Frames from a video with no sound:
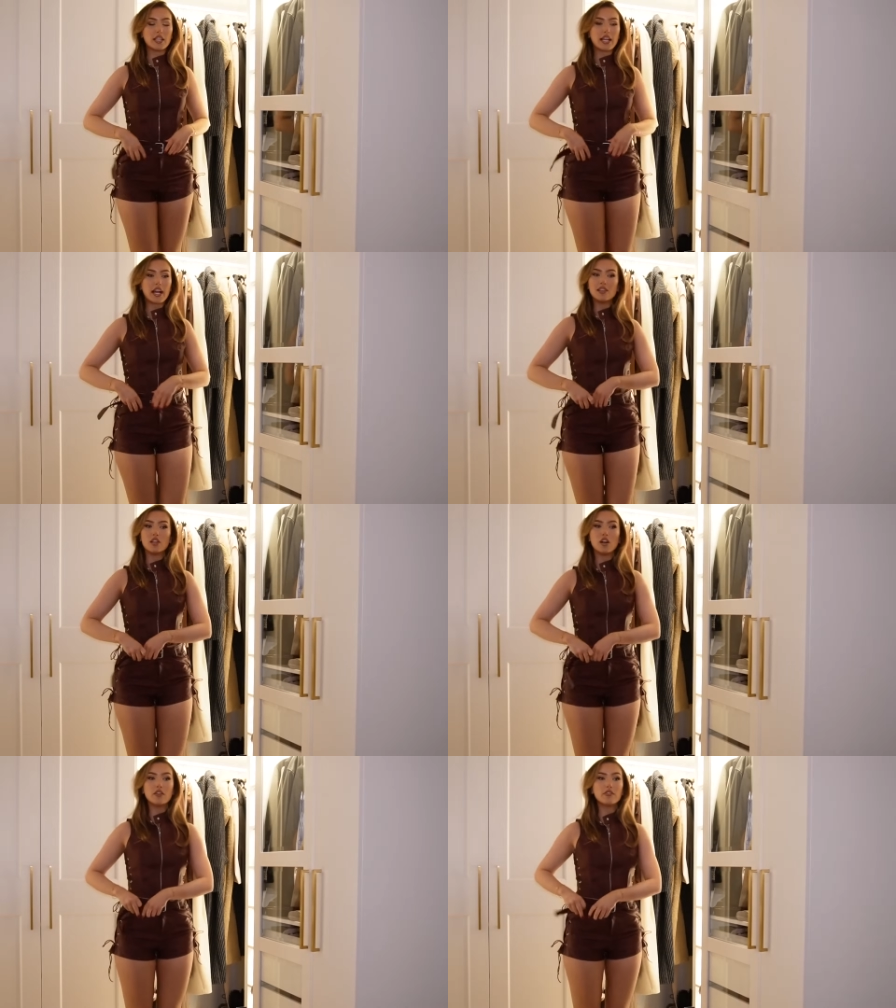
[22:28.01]
Like I
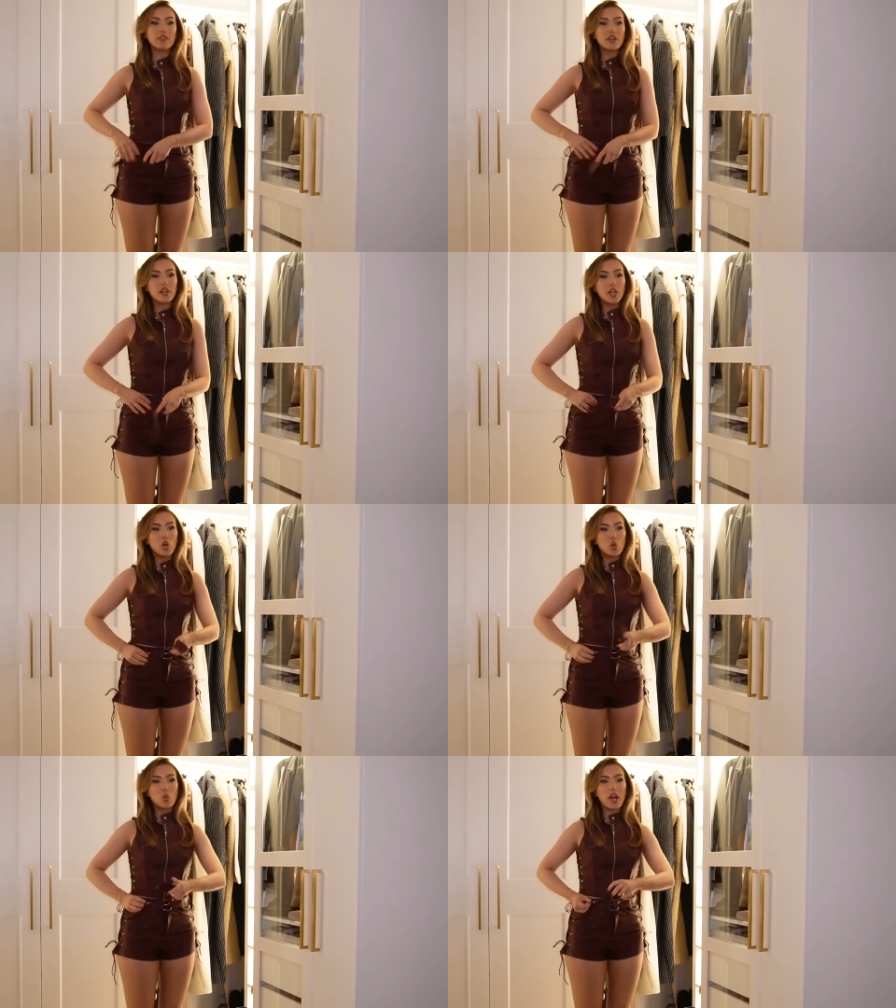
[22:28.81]
love
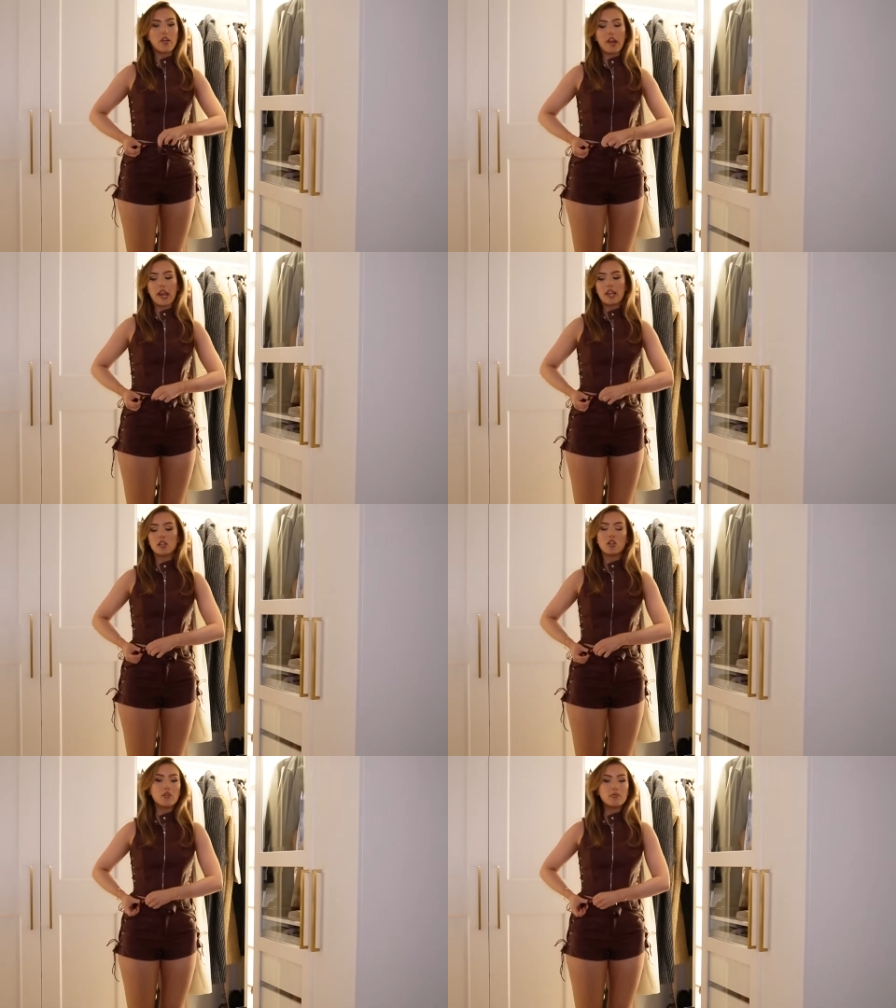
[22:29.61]
wearing
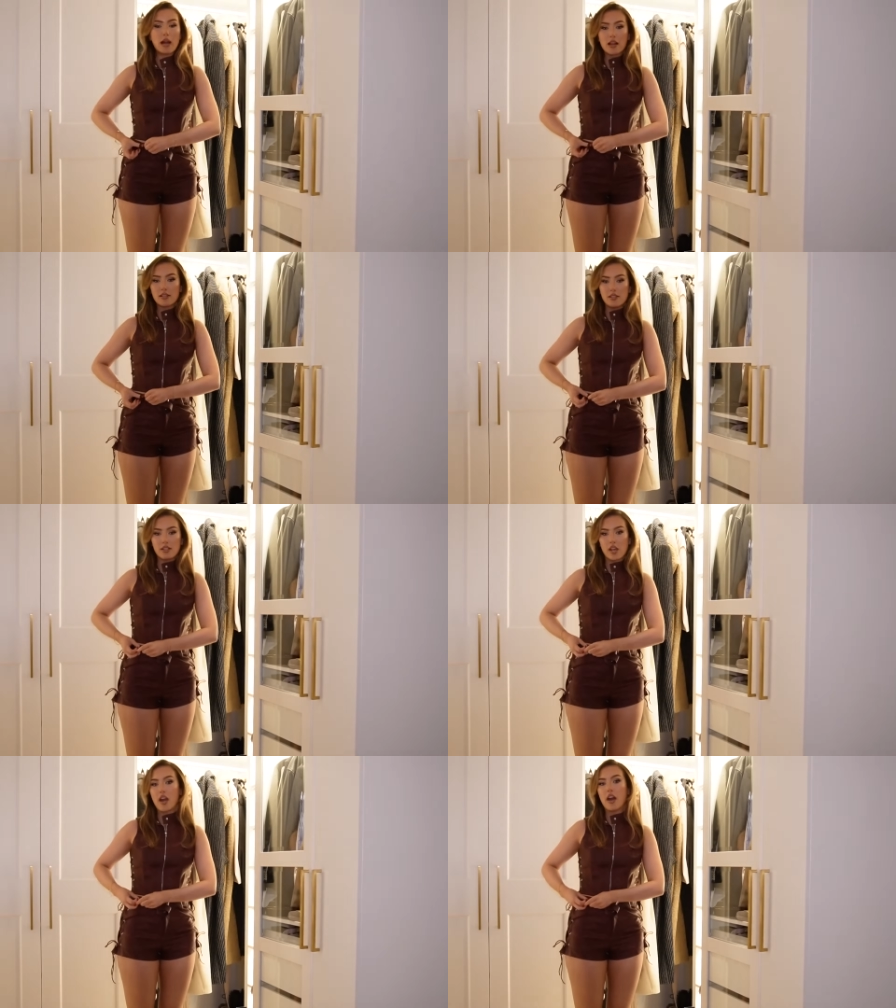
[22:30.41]
long maxi
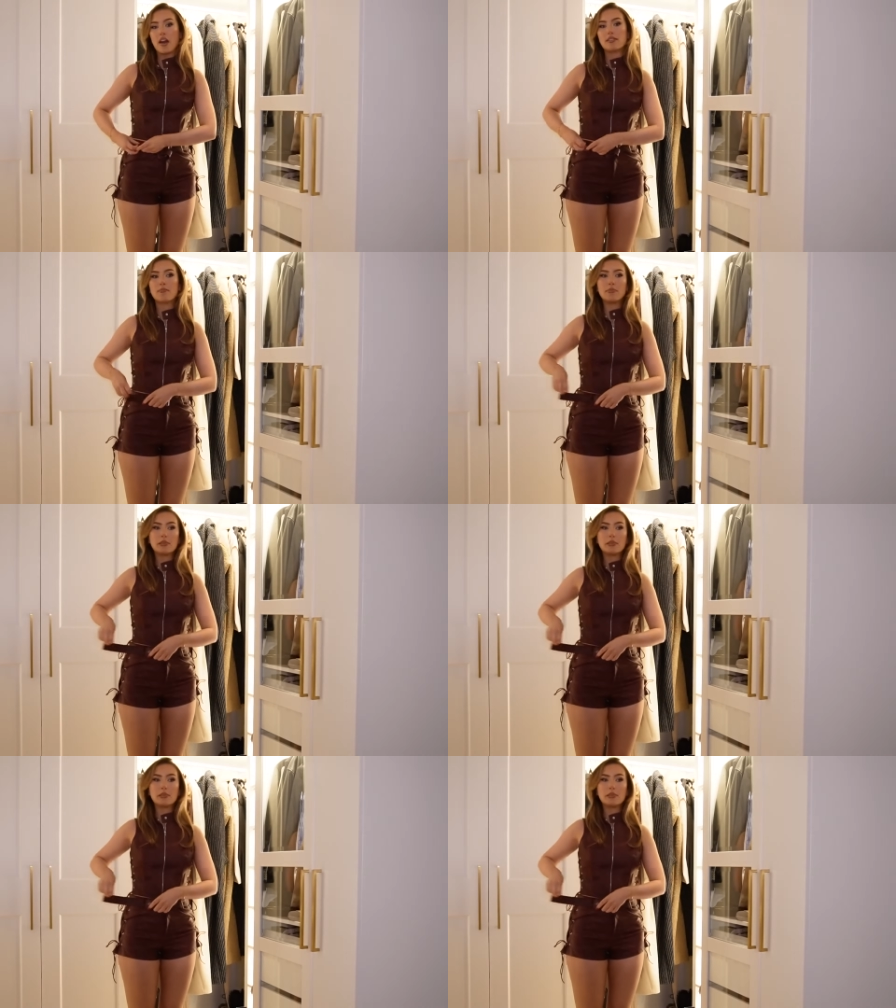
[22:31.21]
skirts,